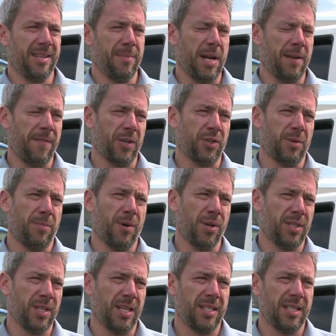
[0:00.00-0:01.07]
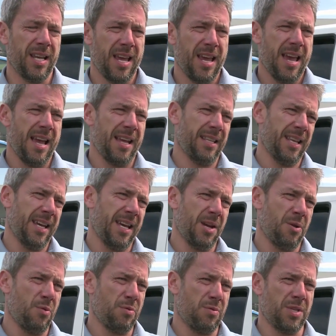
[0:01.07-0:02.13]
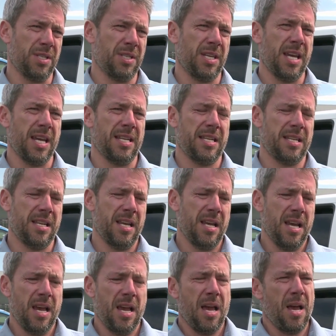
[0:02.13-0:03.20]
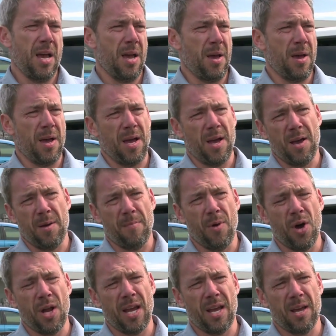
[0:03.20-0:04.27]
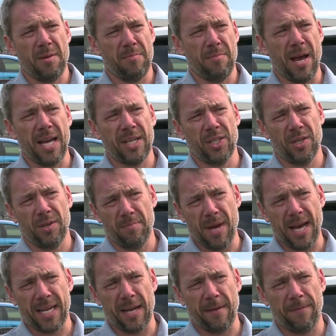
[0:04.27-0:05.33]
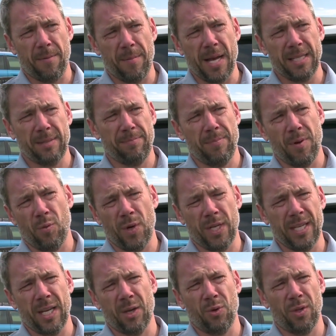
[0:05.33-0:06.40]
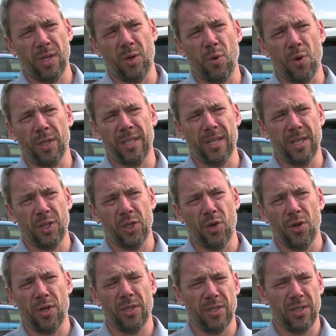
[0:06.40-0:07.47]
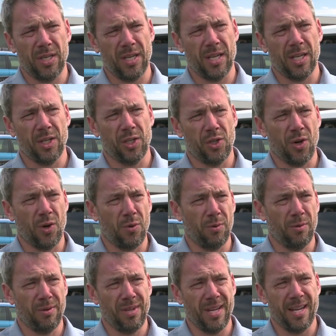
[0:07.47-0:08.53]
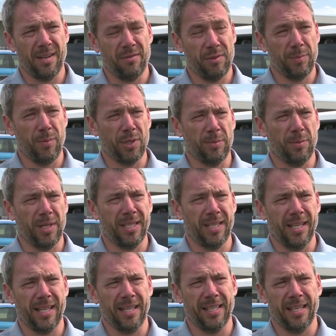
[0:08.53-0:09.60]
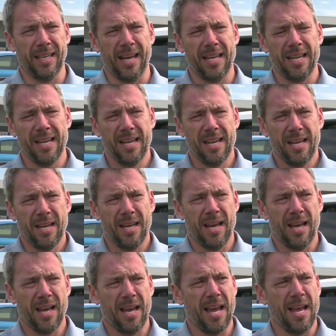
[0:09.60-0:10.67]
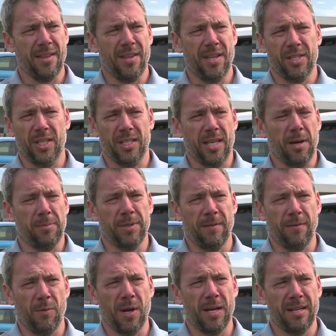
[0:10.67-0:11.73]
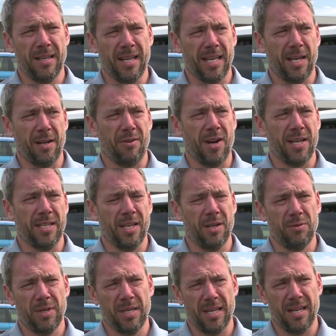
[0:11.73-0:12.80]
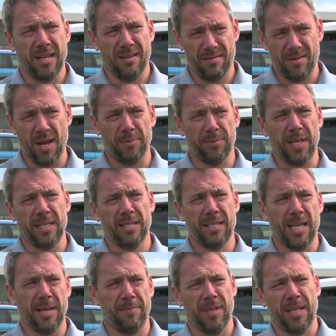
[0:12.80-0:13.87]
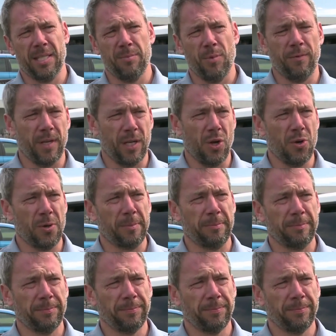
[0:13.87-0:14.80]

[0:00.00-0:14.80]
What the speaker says: in the manufacturing process, and they will just get a minor margin markup from us, but we take all the quality assurance and control and responsibility at the end of the day, and it just helps everyone. They get a great deal, and it helps us keep things moving along.